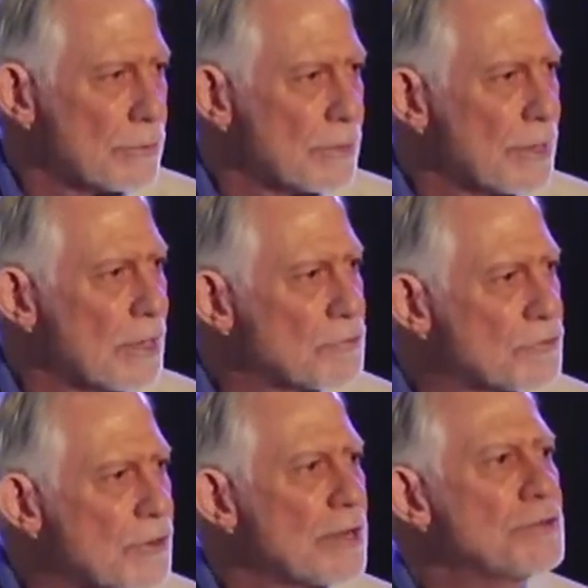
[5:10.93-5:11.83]
the
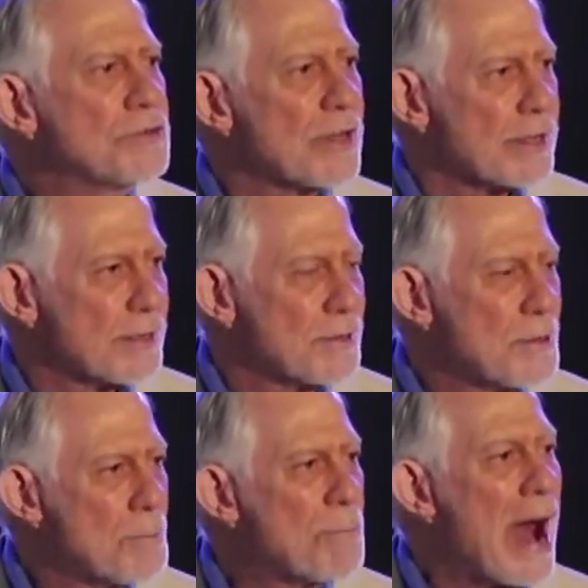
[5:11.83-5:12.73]
intrinsic
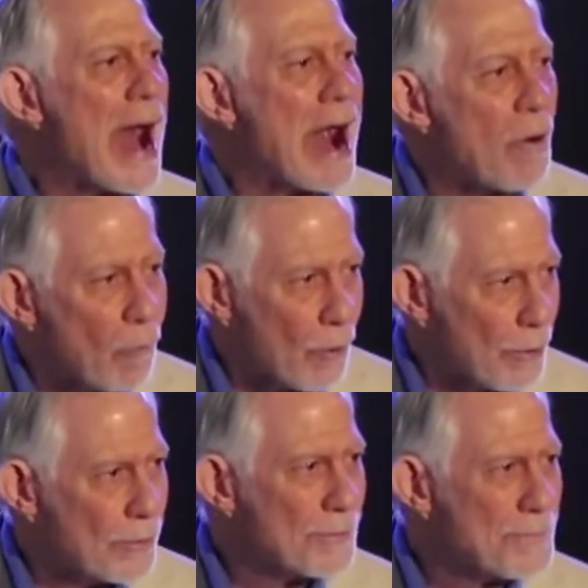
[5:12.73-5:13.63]
power
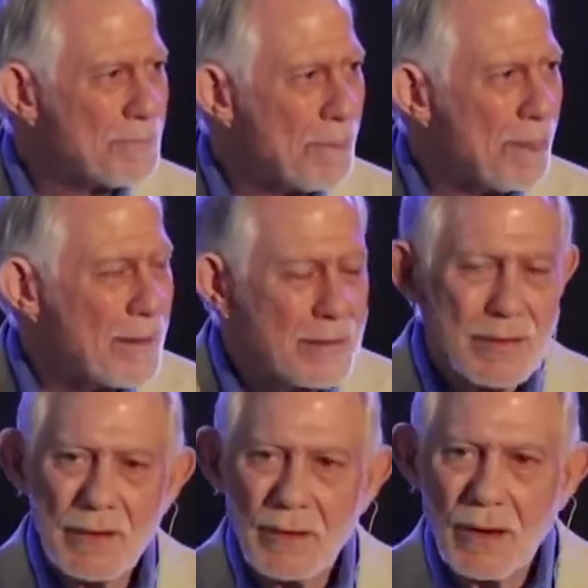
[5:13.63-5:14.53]

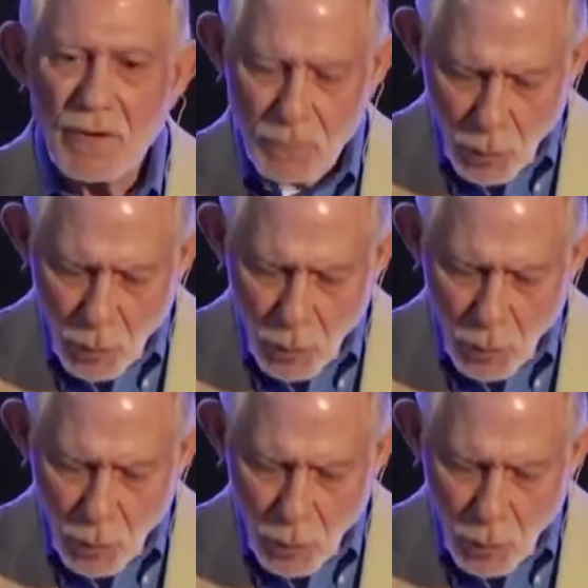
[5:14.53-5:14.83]
of